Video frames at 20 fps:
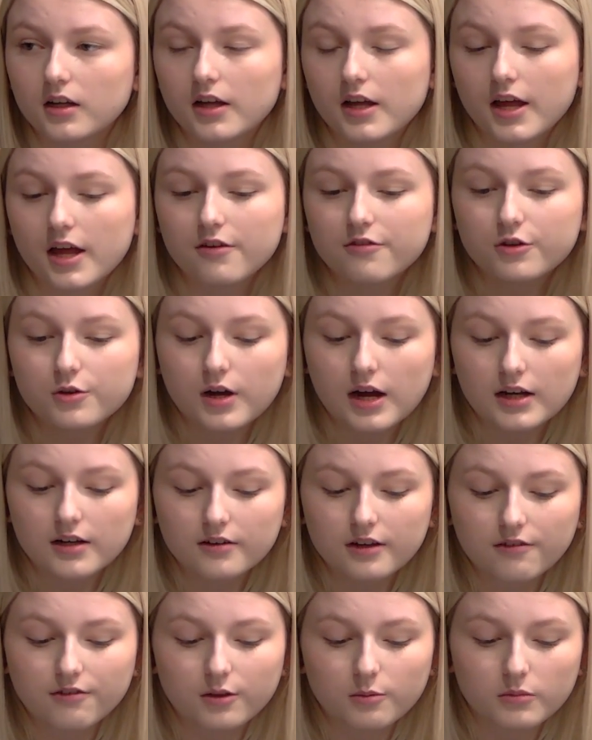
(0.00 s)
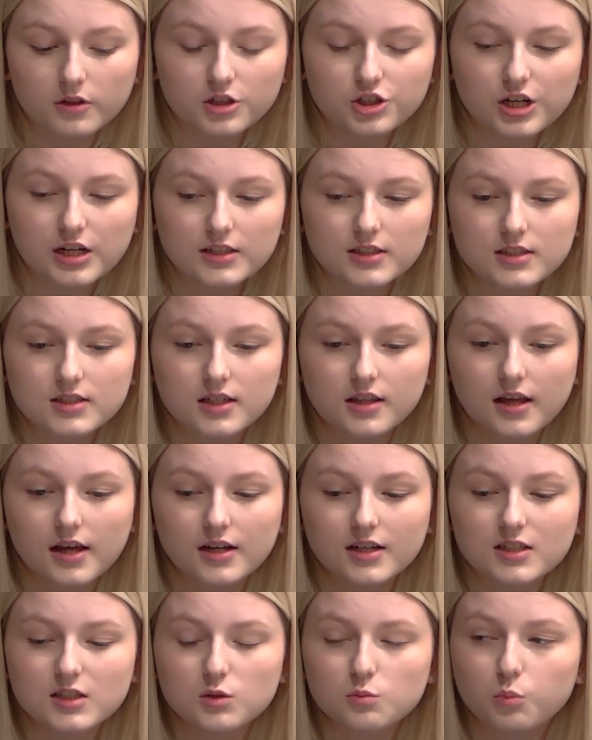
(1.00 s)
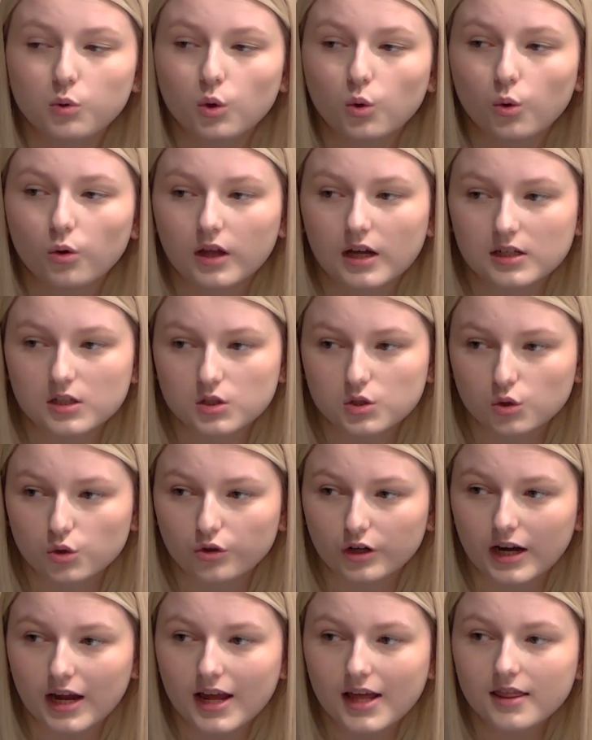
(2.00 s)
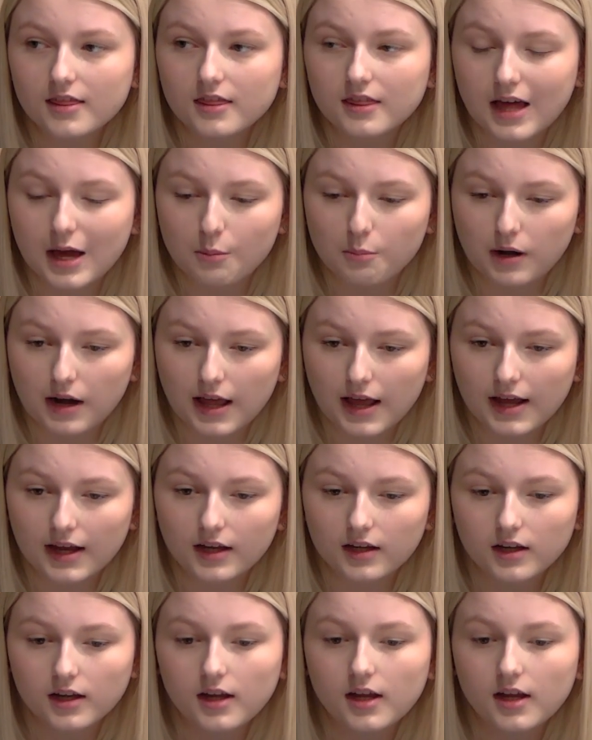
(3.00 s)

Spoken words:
If you kind of give them the chance to then explore that story in their play,